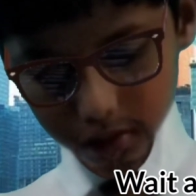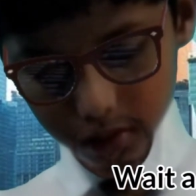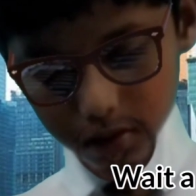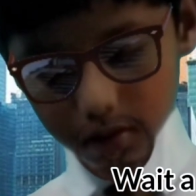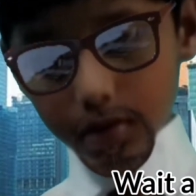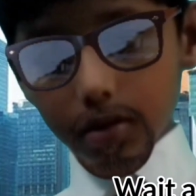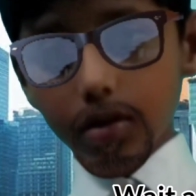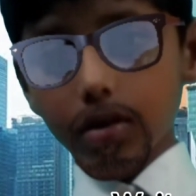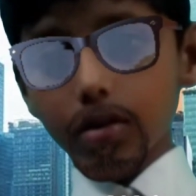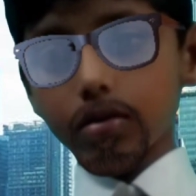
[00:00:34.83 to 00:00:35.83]

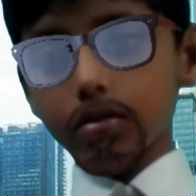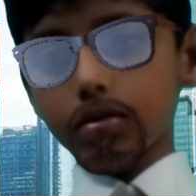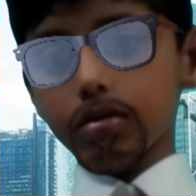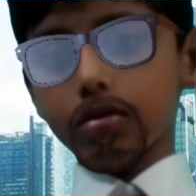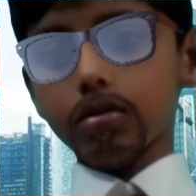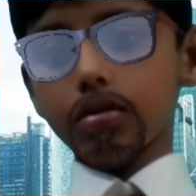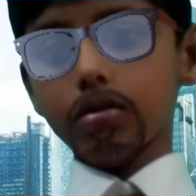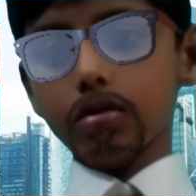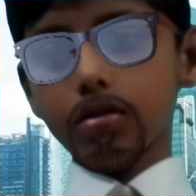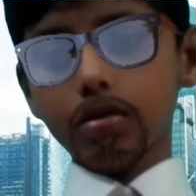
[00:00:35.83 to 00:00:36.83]

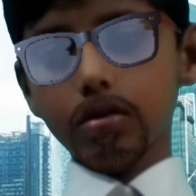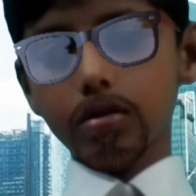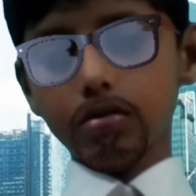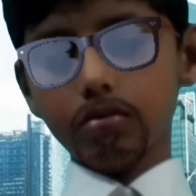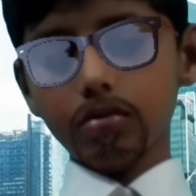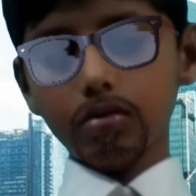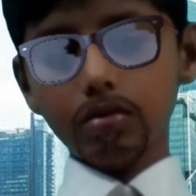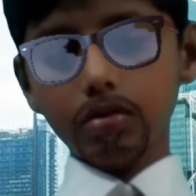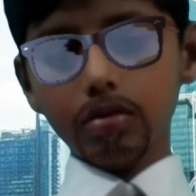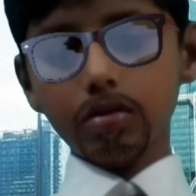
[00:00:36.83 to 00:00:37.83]

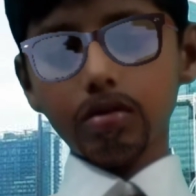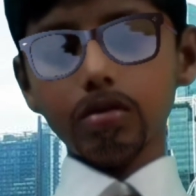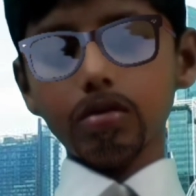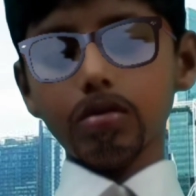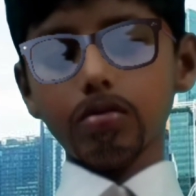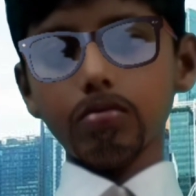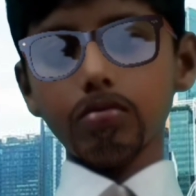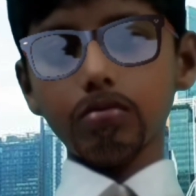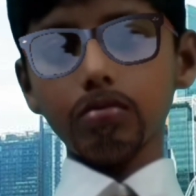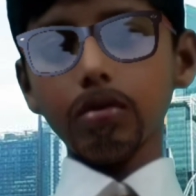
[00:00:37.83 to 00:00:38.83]
No one is speaking in this clip.